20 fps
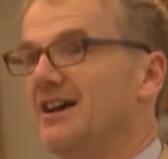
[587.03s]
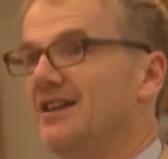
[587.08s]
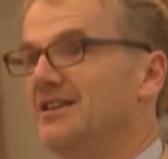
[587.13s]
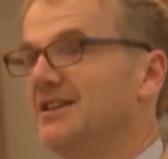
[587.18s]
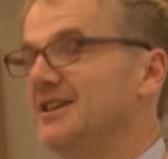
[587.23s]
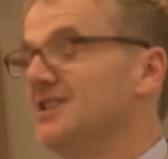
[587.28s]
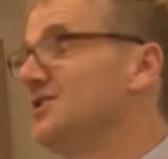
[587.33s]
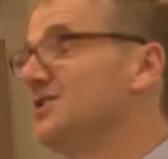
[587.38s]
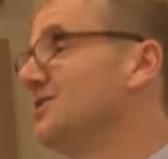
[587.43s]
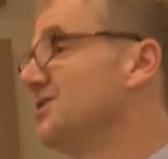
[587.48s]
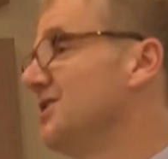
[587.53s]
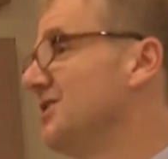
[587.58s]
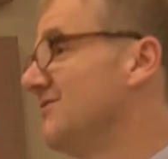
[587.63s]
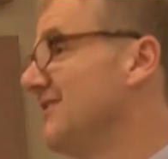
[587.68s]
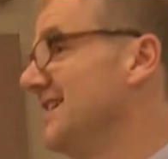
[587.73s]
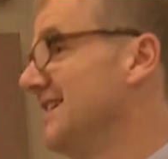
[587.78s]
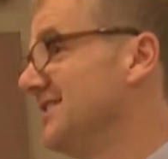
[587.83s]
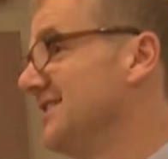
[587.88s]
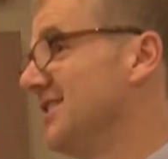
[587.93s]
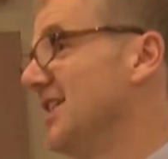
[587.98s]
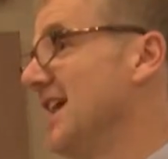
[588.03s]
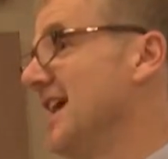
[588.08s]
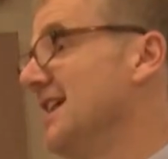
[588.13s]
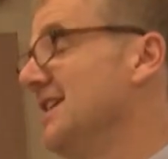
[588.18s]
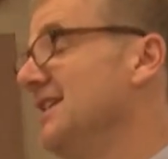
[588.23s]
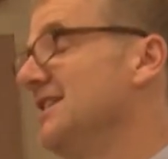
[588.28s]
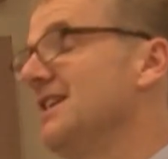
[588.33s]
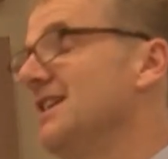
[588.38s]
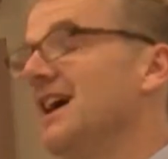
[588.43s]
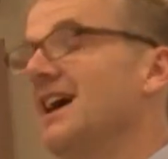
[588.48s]
The issues he raised
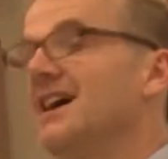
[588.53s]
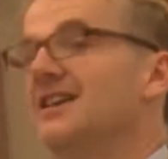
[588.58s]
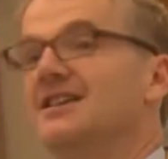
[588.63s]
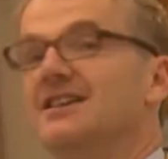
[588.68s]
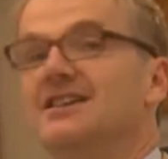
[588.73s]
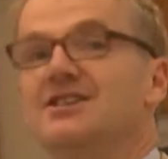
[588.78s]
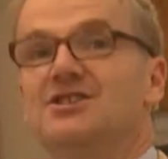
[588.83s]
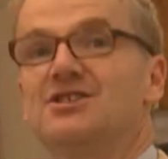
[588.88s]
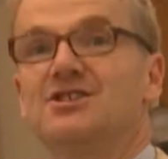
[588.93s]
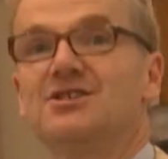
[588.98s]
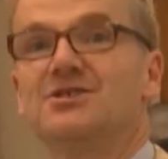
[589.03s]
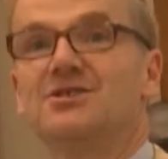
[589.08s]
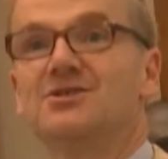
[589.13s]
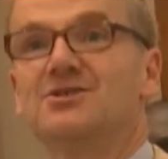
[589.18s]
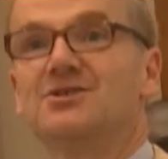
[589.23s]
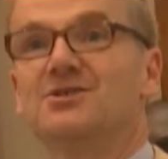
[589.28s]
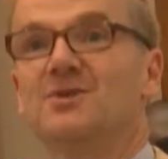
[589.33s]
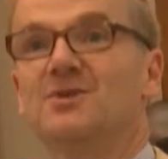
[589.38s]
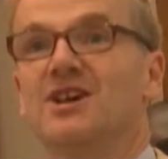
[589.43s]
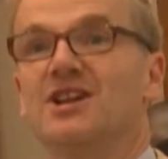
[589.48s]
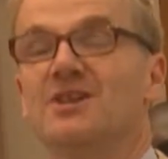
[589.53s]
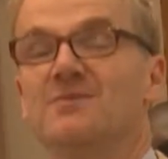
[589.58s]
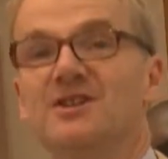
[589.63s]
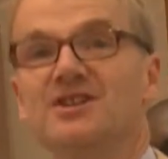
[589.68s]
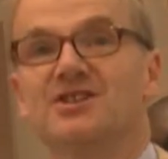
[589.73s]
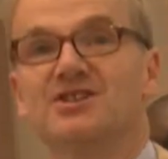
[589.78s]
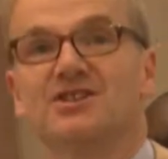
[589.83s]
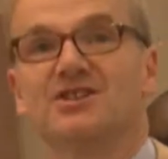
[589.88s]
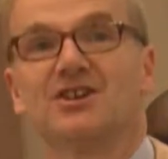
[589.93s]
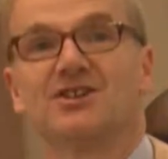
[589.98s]
then and the issues we're going to be
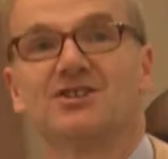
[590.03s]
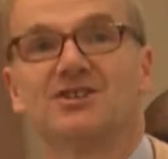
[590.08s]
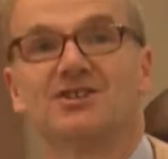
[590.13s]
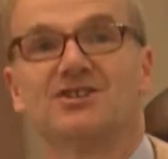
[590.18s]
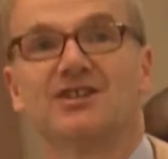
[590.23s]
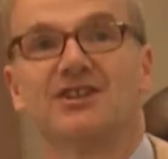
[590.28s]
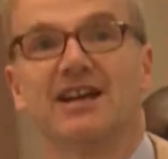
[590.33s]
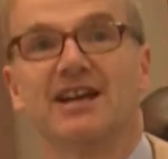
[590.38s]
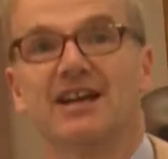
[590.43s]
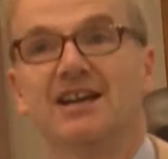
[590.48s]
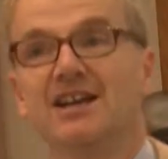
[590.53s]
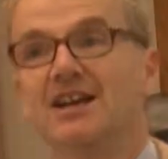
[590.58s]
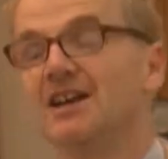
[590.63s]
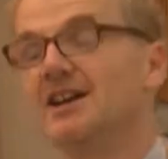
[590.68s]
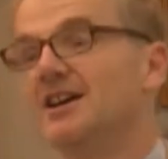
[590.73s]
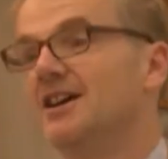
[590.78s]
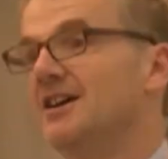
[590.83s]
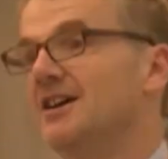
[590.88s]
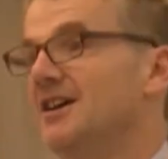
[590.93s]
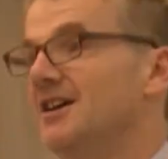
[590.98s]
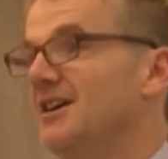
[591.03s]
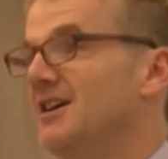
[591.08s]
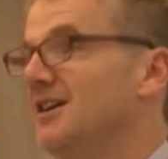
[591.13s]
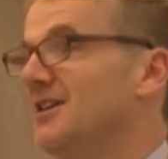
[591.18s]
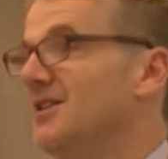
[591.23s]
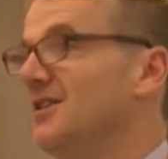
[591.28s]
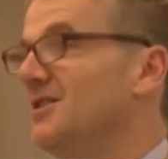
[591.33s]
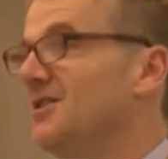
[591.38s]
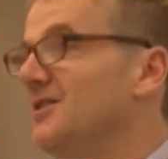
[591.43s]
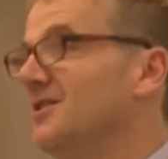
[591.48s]
discussing today,
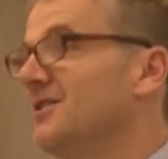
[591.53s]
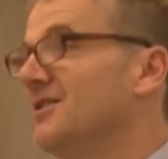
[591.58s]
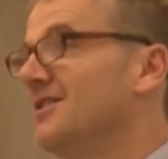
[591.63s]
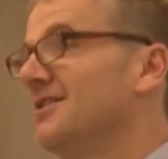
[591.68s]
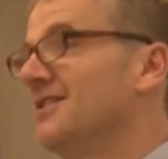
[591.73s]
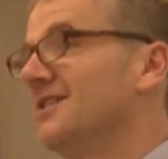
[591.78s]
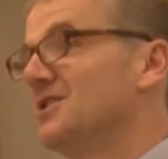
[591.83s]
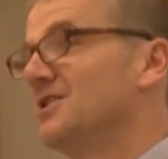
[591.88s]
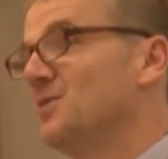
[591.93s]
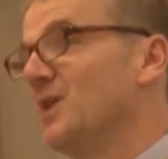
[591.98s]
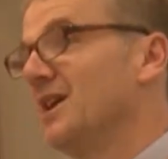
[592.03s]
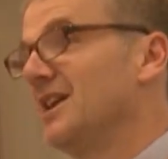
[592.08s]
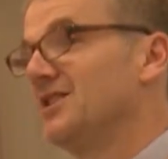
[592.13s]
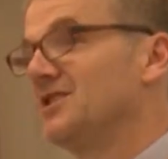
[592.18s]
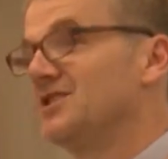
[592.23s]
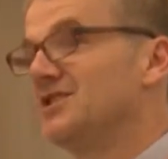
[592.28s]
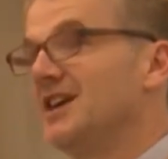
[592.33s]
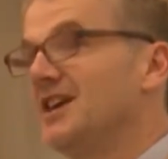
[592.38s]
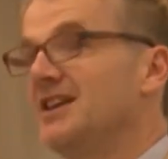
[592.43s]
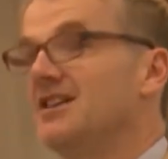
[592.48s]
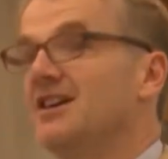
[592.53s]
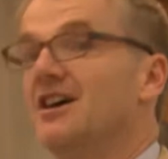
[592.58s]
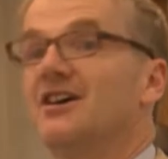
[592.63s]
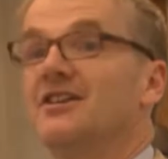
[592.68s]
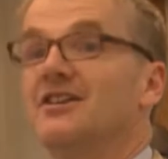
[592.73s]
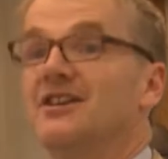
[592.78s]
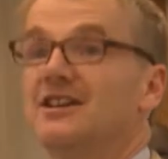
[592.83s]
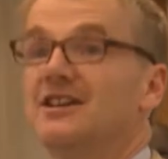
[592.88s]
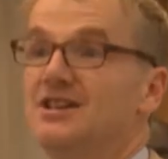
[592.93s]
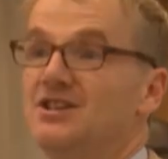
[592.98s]
as Walia said,
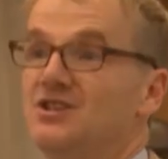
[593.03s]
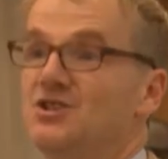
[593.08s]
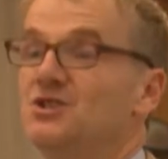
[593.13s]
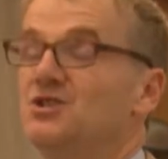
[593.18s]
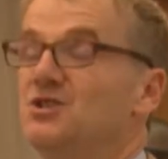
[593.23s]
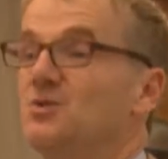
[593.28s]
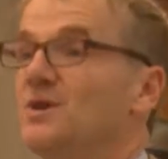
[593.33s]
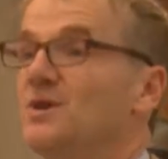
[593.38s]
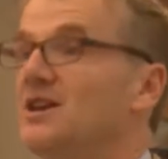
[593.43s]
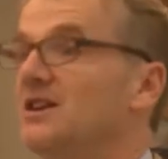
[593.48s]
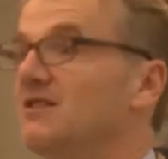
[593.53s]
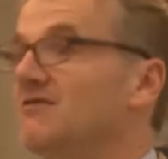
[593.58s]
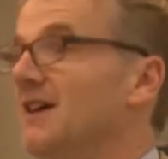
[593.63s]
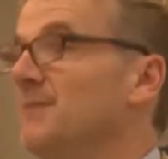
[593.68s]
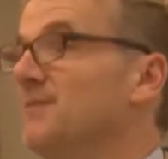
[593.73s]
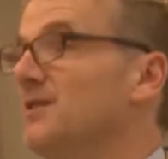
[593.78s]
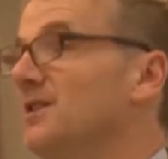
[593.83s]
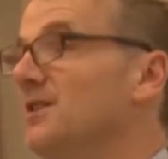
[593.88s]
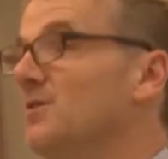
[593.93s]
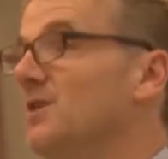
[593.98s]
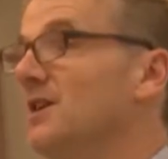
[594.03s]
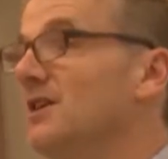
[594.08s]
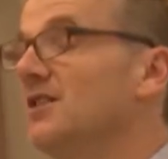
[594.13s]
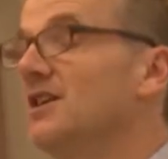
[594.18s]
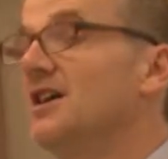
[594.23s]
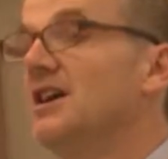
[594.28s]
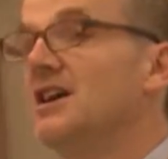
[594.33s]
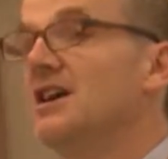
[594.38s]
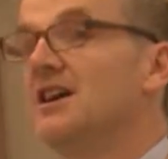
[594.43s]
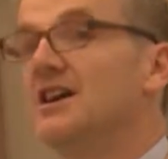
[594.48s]
are the issues we're grappling with
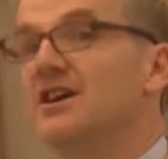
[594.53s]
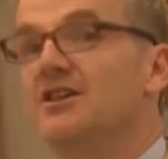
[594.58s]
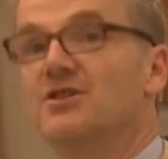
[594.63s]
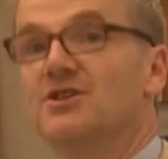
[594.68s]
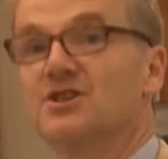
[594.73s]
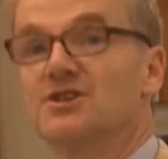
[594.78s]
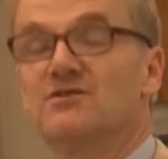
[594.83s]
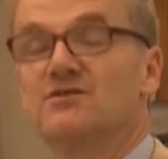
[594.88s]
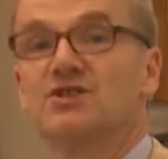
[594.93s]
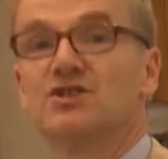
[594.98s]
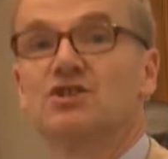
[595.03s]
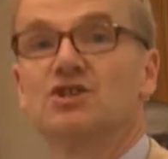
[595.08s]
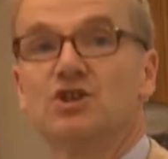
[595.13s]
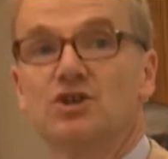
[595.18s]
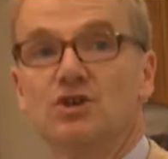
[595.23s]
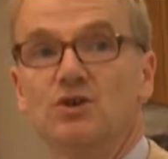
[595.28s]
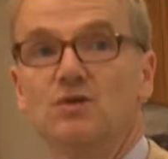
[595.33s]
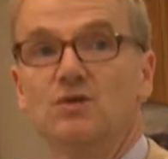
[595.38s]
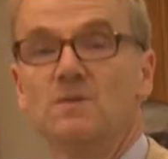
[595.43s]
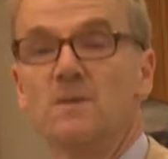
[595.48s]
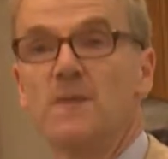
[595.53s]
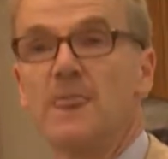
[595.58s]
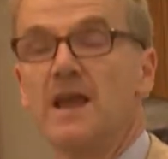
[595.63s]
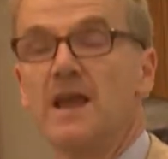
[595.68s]
in Oxford too,